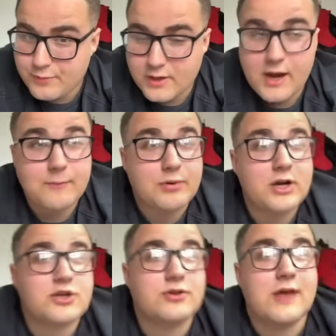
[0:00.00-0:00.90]
I'm pretty
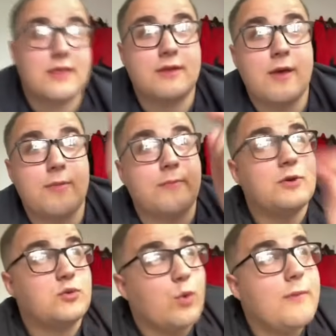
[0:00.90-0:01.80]
sure that
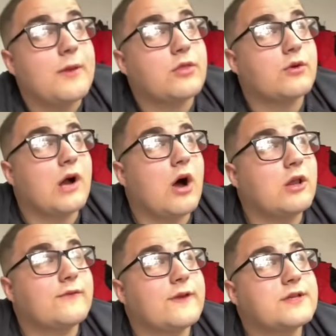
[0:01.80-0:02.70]
women throughout all
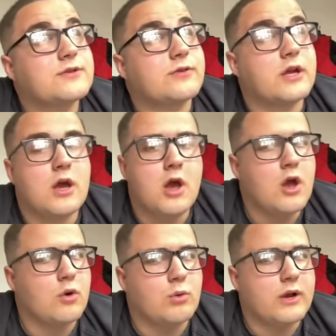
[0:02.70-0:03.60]
of history
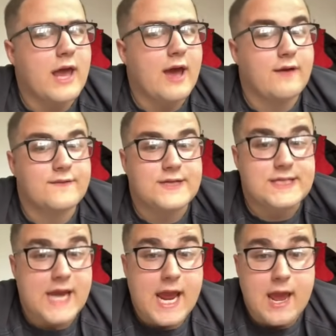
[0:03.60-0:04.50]
would have
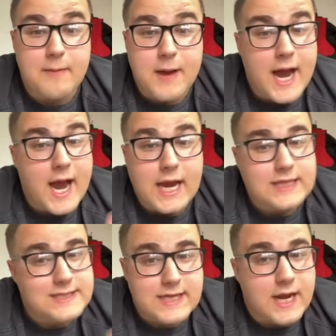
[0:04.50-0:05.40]
damn high
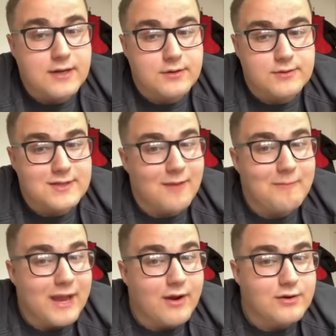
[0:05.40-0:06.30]
standards
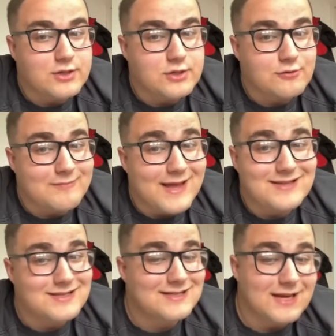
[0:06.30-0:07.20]
compared to
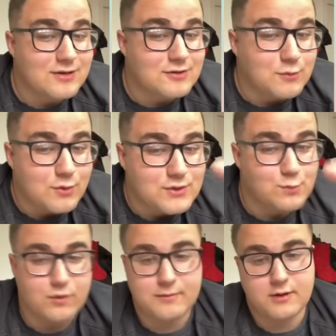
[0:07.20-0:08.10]
men's standard towards
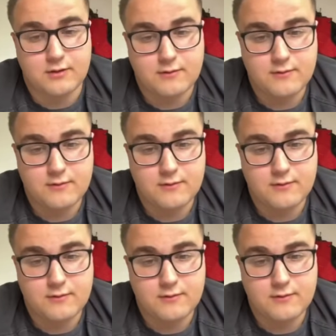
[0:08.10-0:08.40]
women.